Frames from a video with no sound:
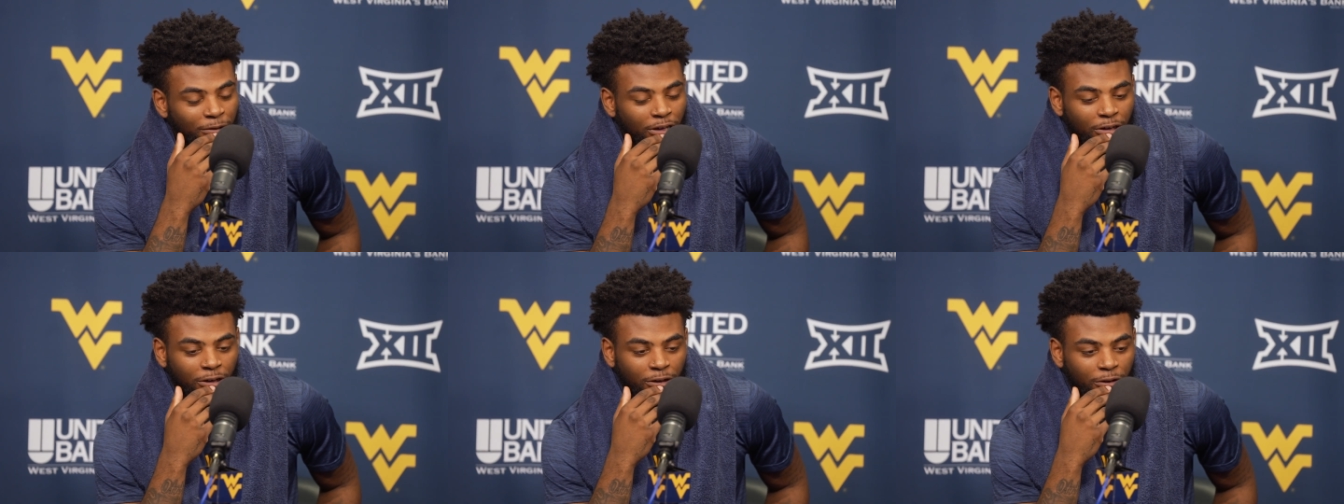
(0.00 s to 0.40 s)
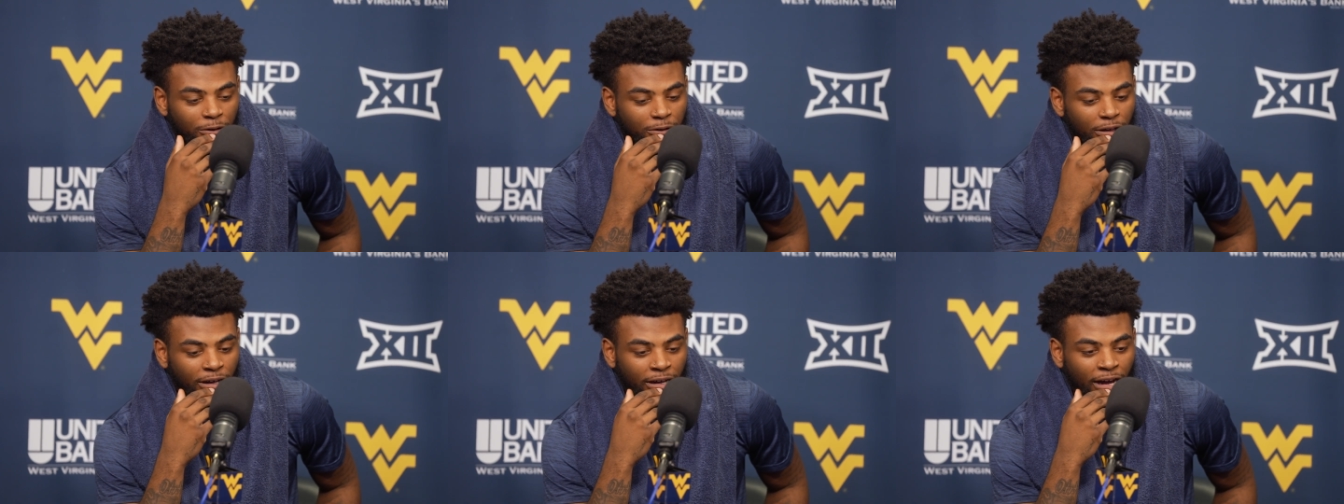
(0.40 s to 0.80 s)
You
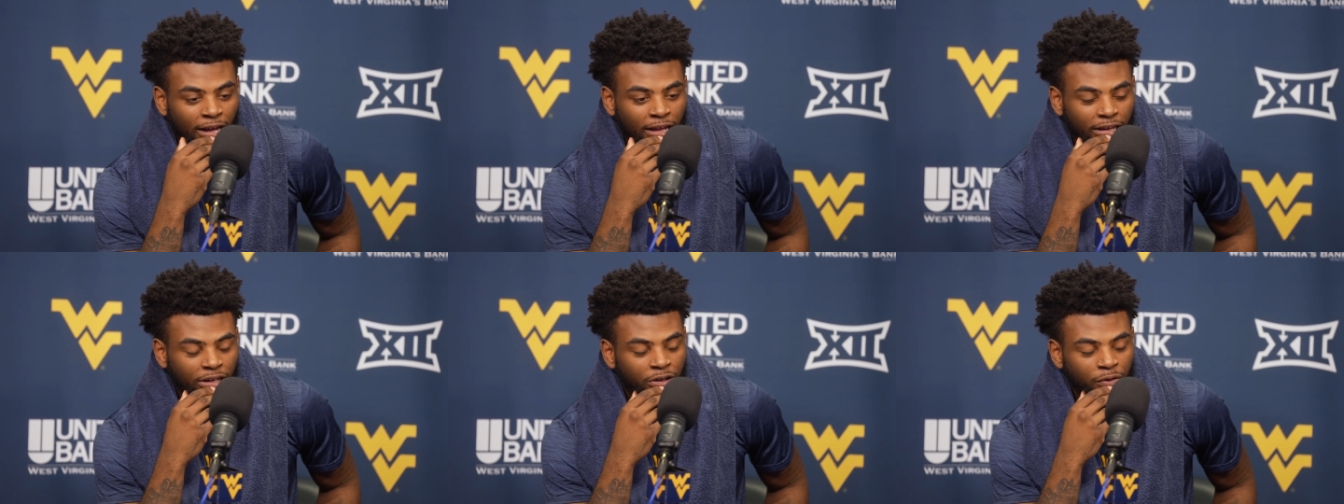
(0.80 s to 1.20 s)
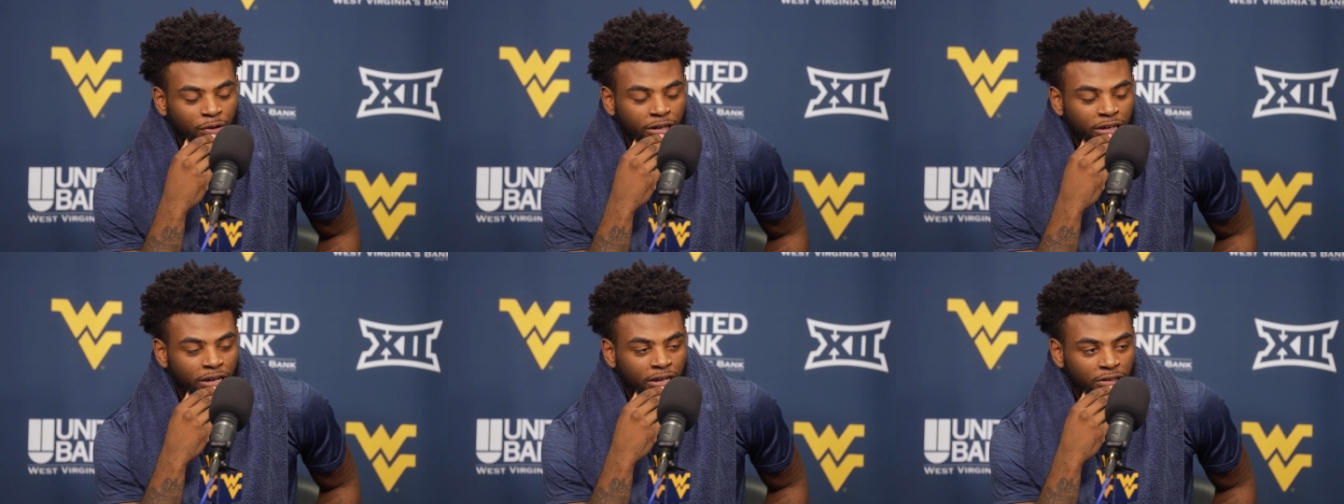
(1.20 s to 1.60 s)
know, a guy that could do
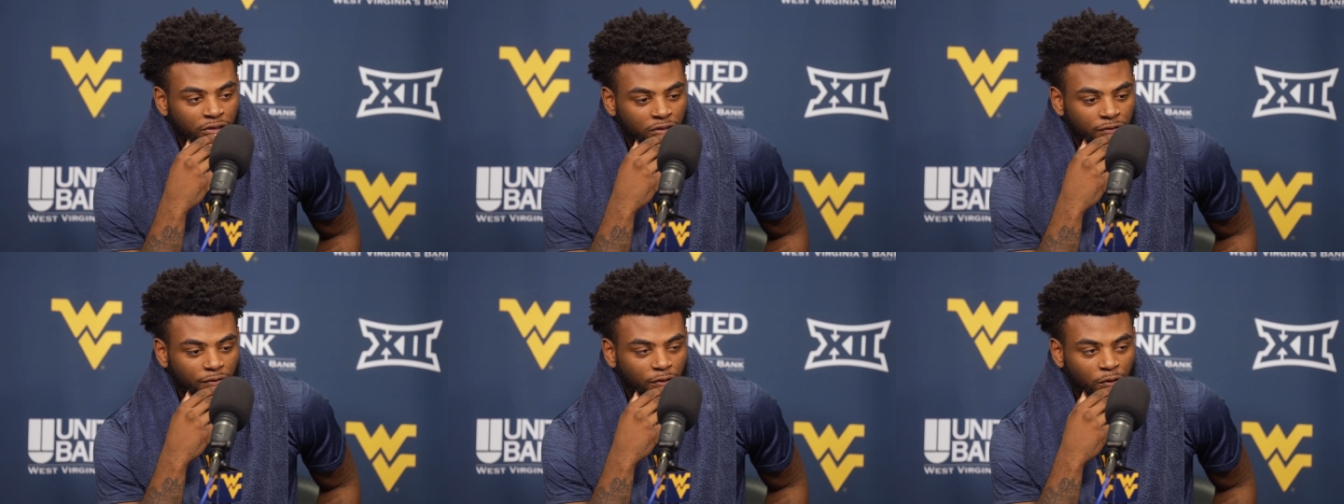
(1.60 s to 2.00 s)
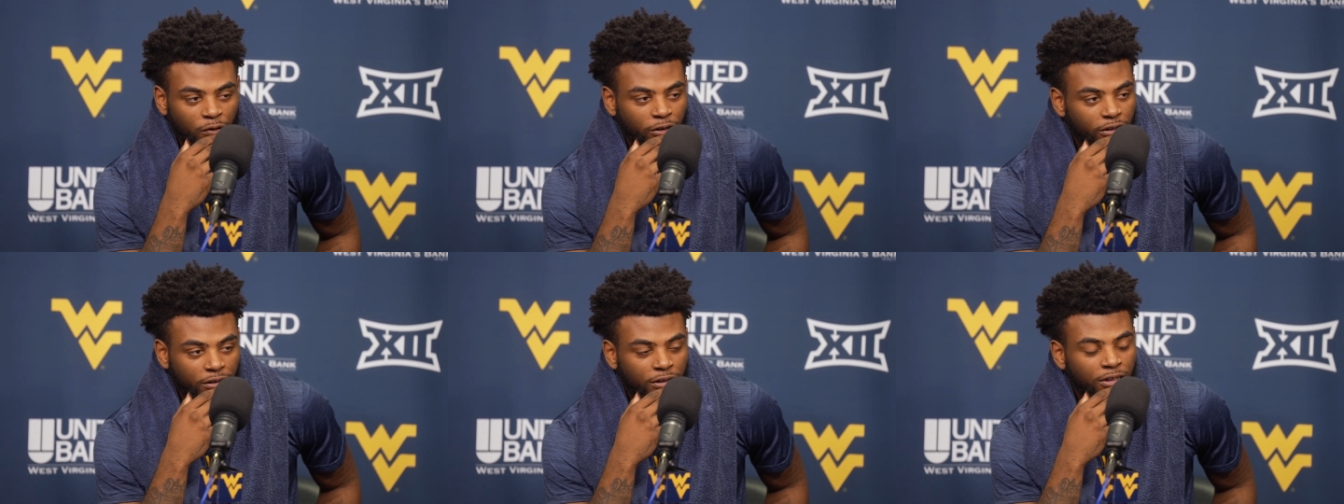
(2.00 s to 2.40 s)
what he does on the
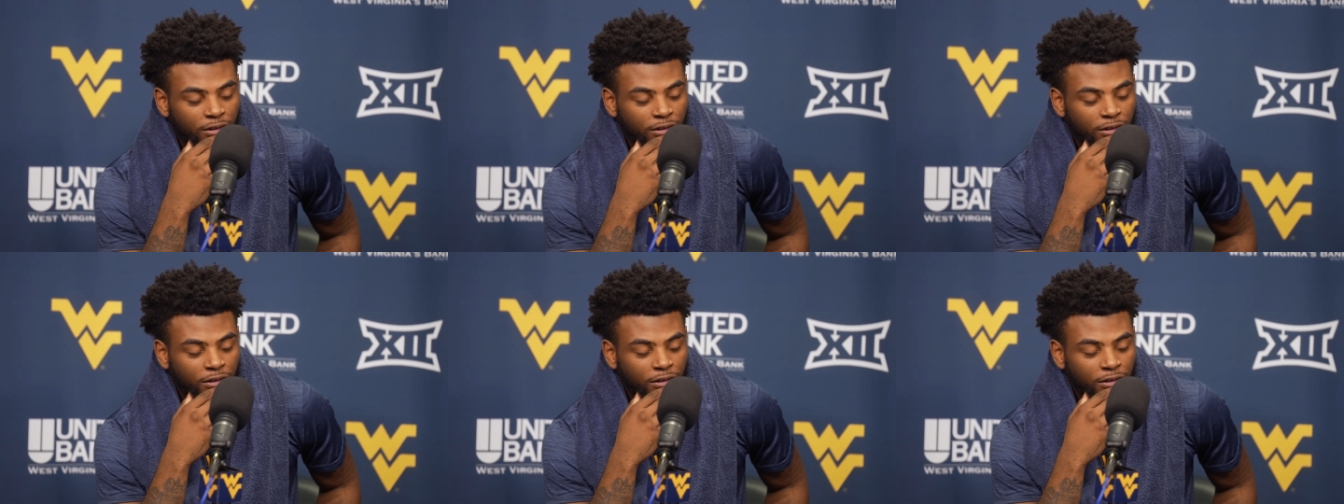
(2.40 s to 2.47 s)
floor.